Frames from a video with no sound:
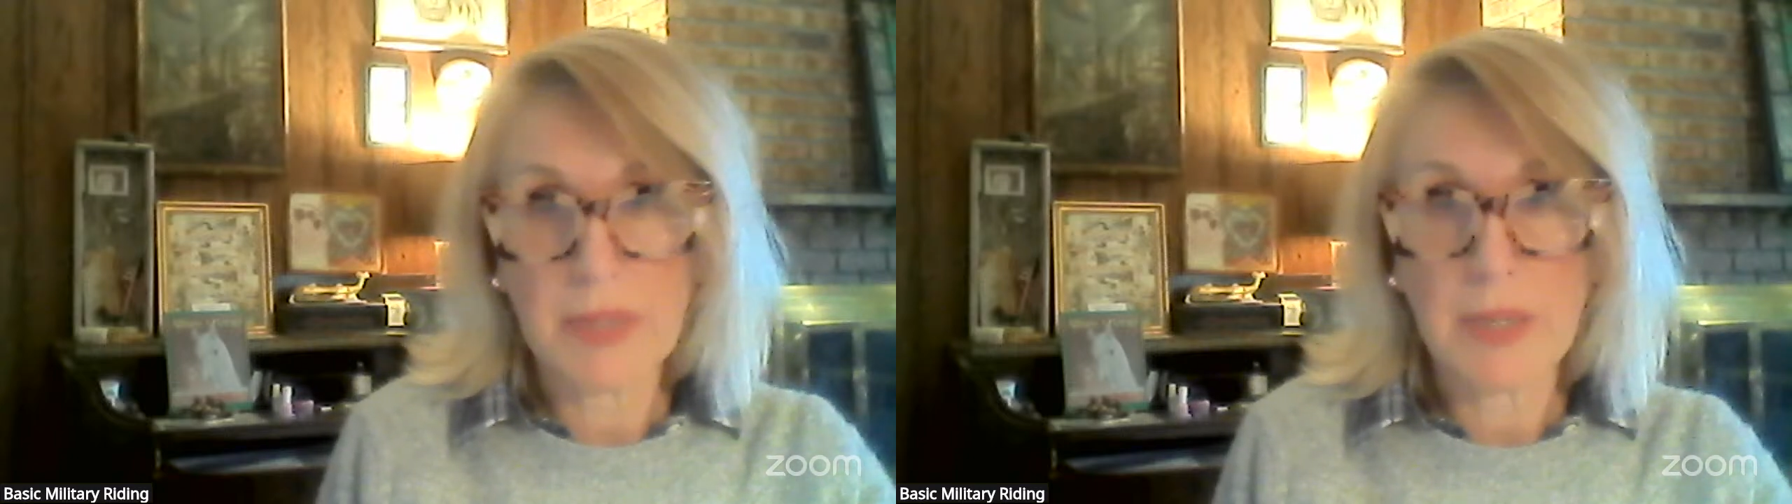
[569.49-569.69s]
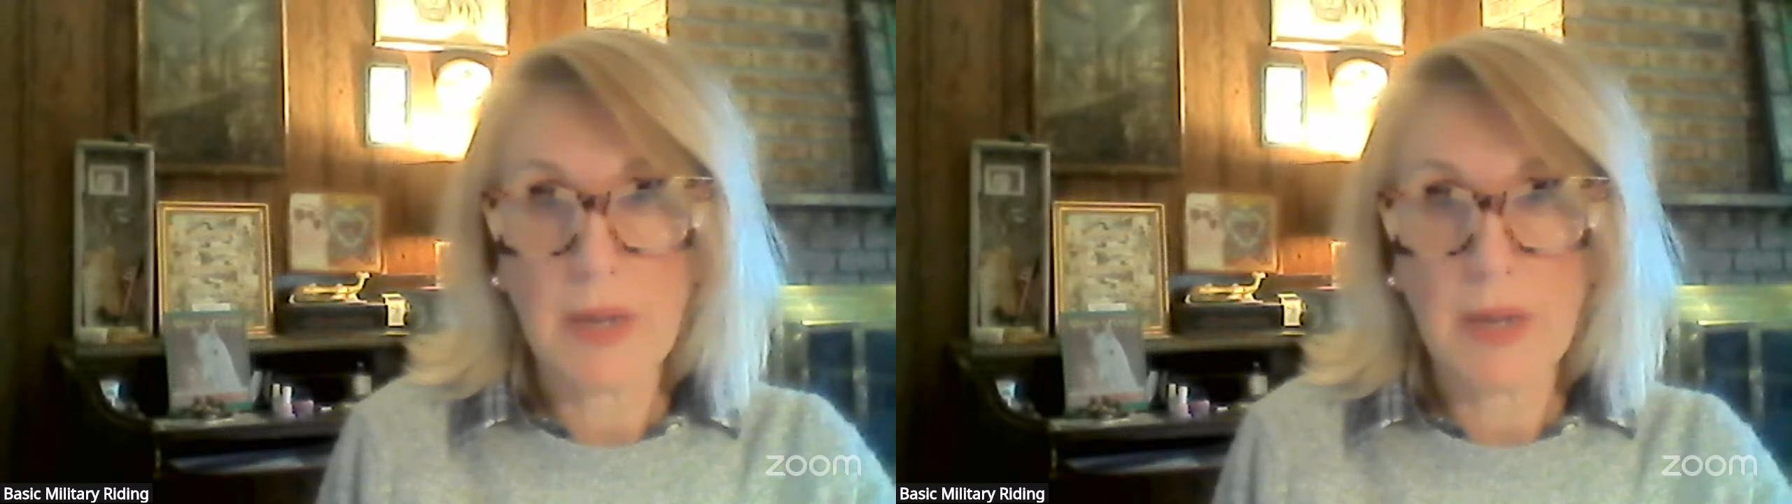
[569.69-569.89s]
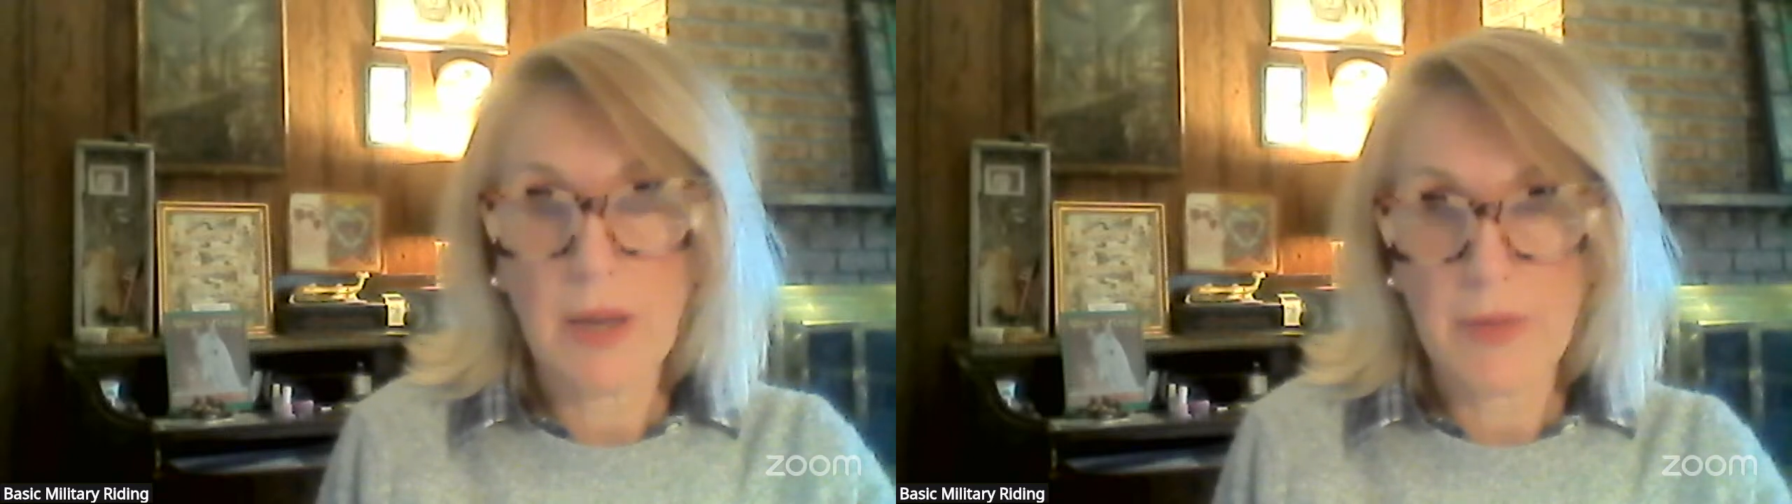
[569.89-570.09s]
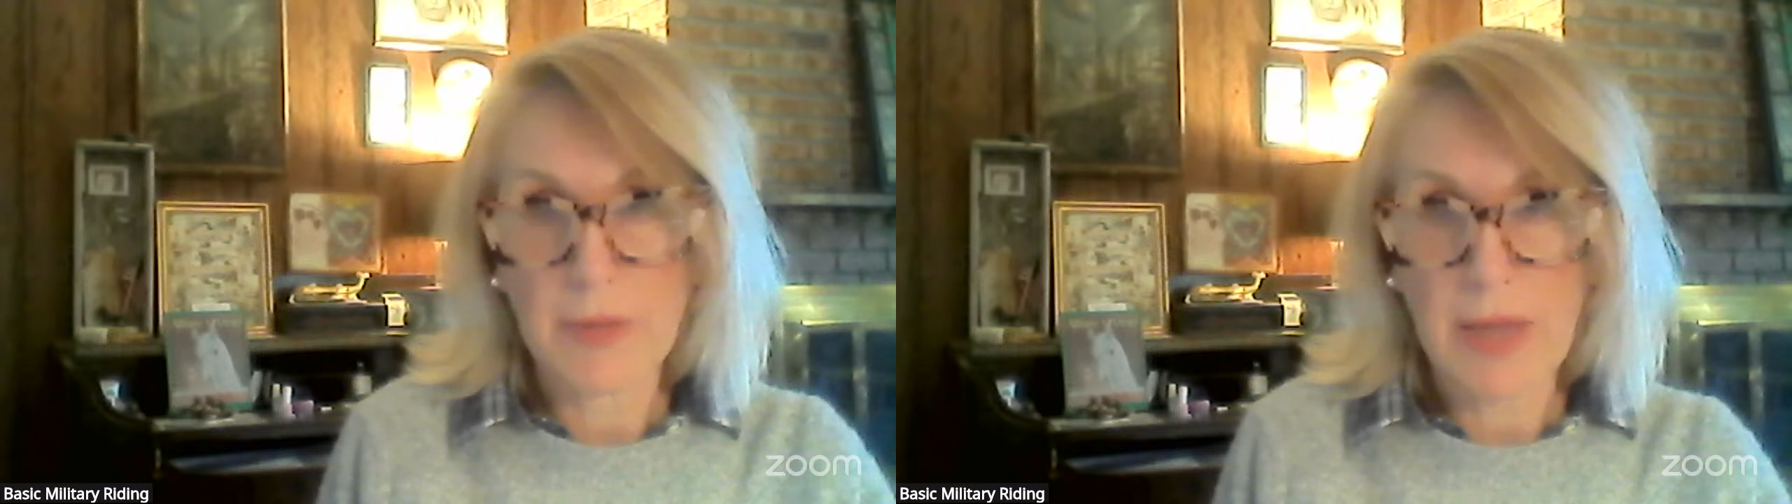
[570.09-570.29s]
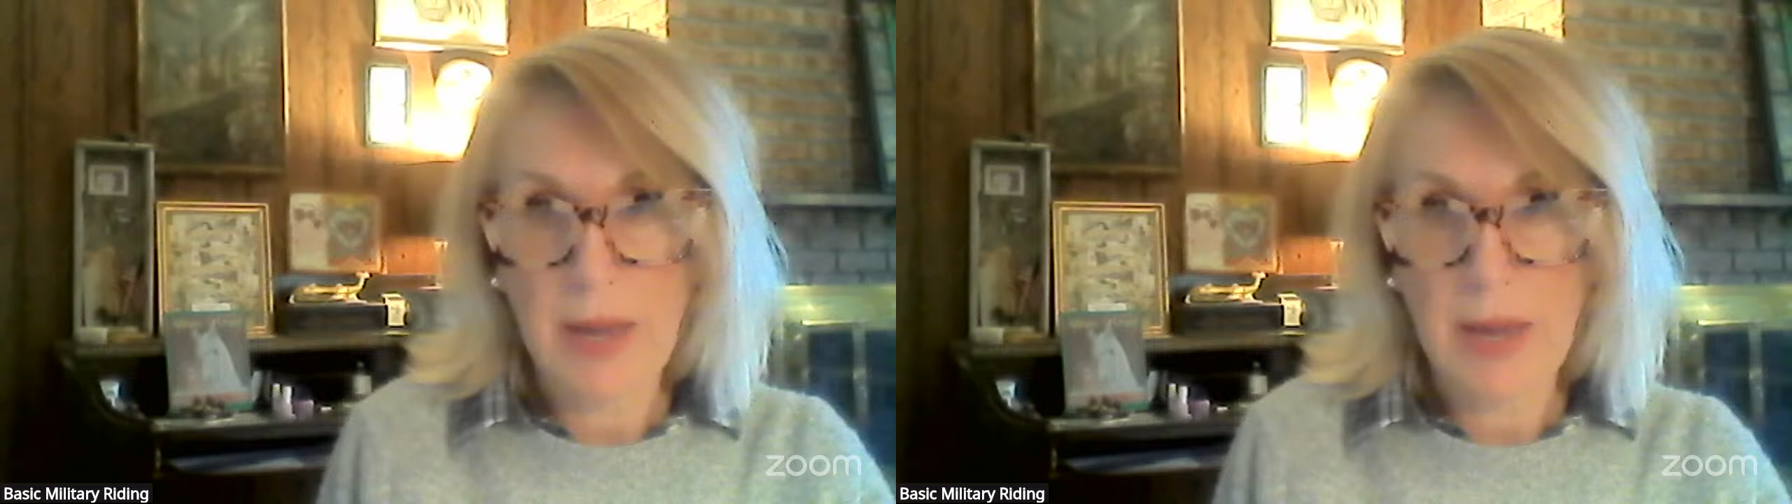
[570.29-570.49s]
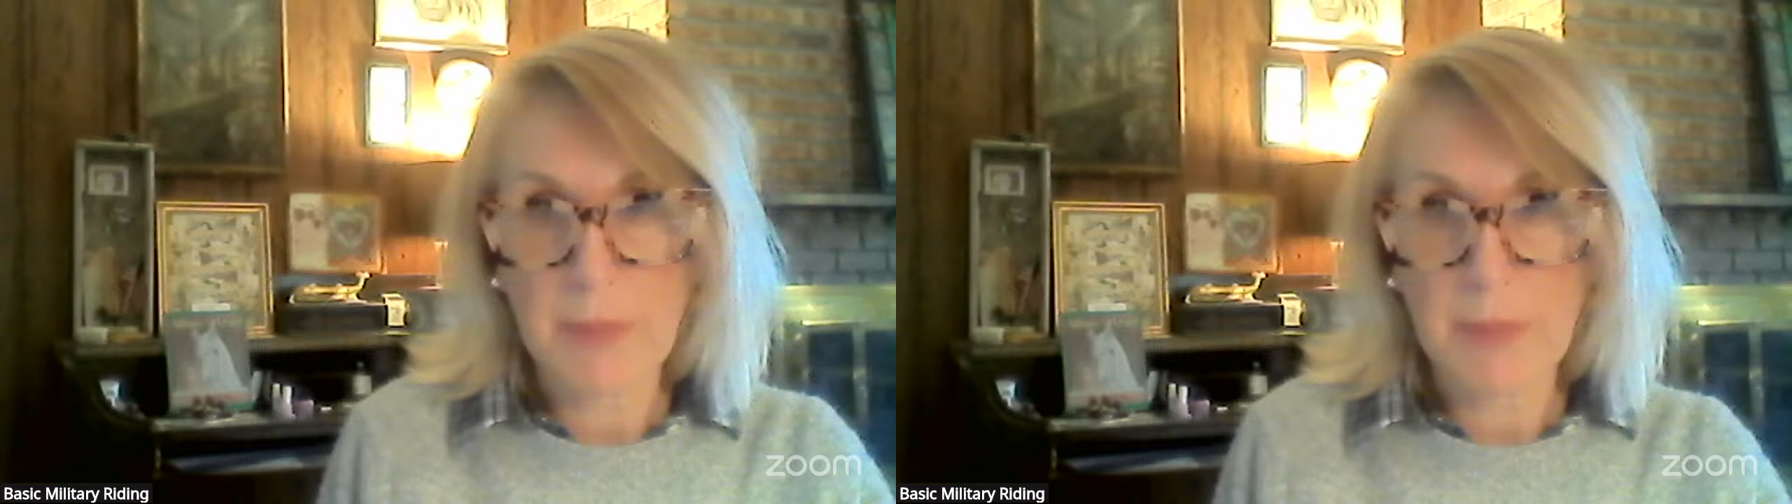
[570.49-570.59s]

other gaps